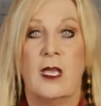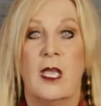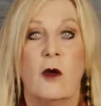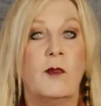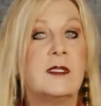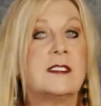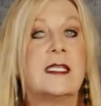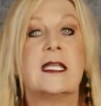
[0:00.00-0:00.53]

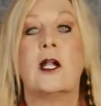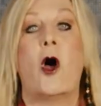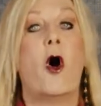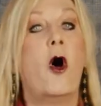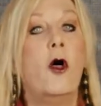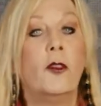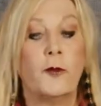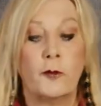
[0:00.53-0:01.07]
We see it
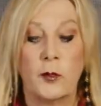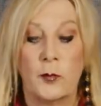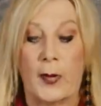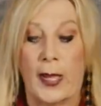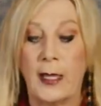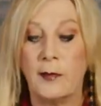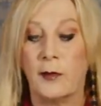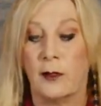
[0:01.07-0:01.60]
all through the
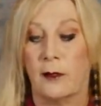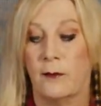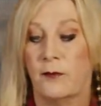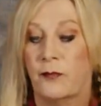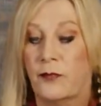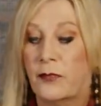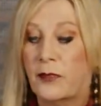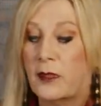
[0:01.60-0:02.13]
Bible.
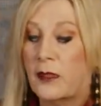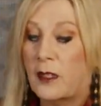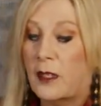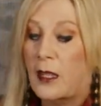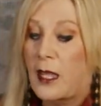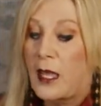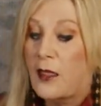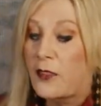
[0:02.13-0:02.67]

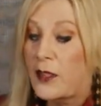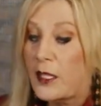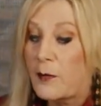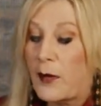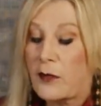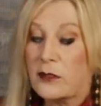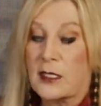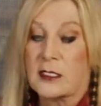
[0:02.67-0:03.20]
Think
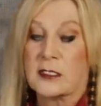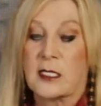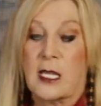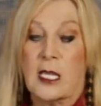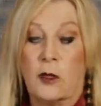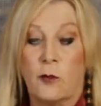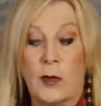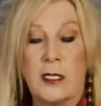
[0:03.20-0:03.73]
about this.
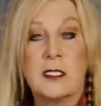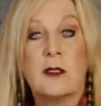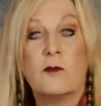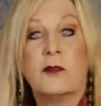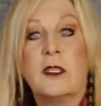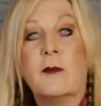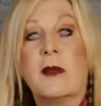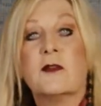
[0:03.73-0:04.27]
We
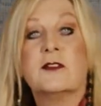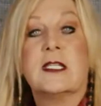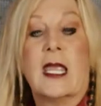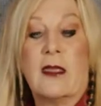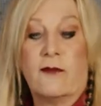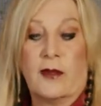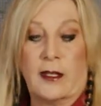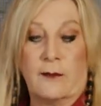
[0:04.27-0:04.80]
think about
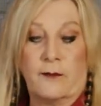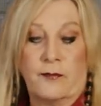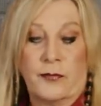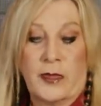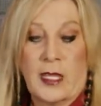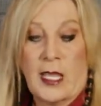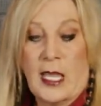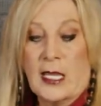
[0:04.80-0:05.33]
David.
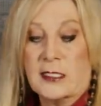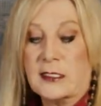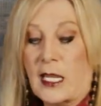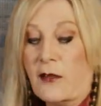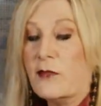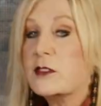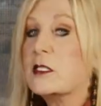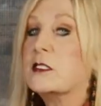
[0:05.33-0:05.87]

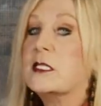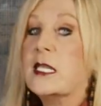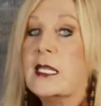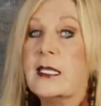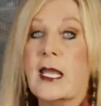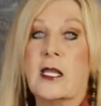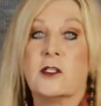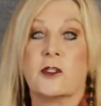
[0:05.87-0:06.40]
David's a
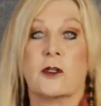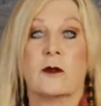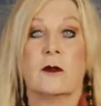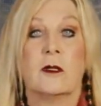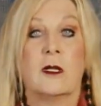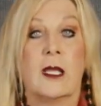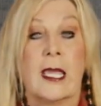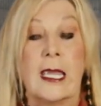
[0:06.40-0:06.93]
teenager.
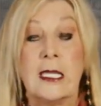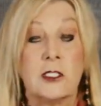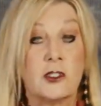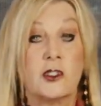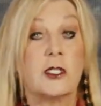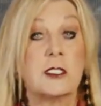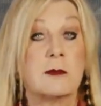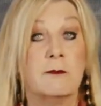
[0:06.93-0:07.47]
He's
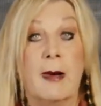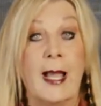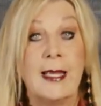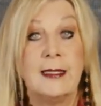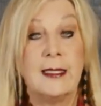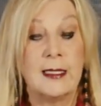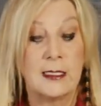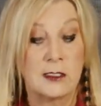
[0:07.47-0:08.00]
just
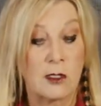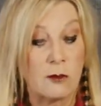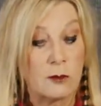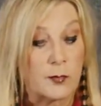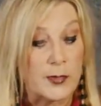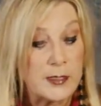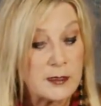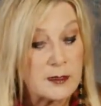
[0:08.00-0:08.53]
minding his
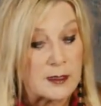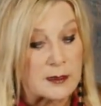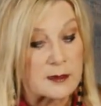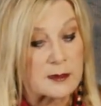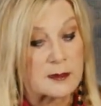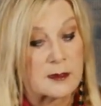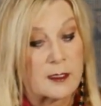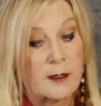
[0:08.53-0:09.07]
own
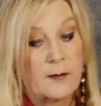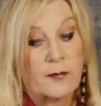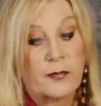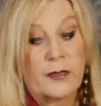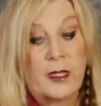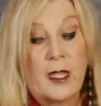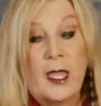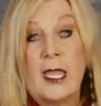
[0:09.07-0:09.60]
business.
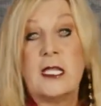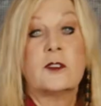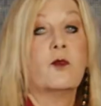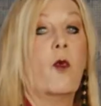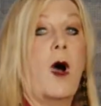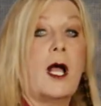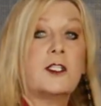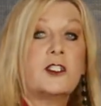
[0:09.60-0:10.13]
He's
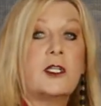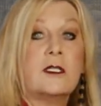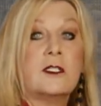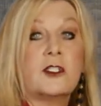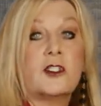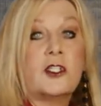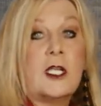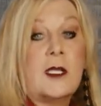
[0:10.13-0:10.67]
watching
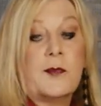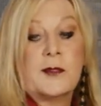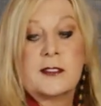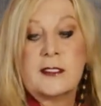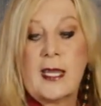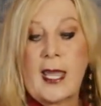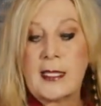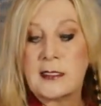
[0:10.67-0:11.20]
the sheep. His
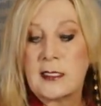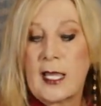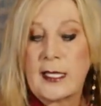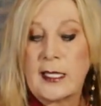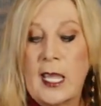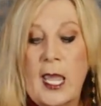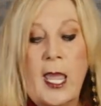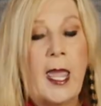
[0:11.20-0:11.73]
dad's
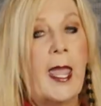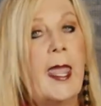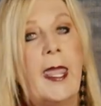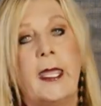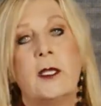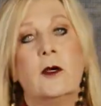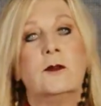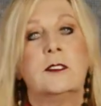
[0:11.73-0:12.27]
like,
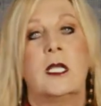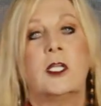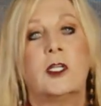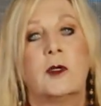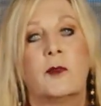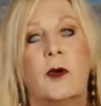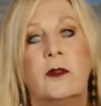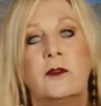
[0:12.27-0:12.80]
hey, go take
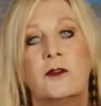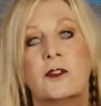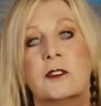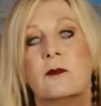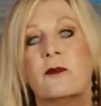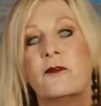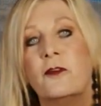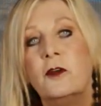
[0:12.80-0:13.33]
your brother
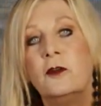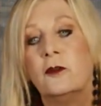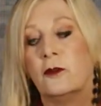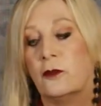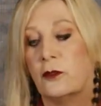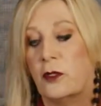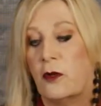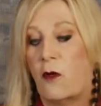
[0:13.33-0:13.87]
some
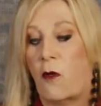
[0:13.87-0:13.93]
food.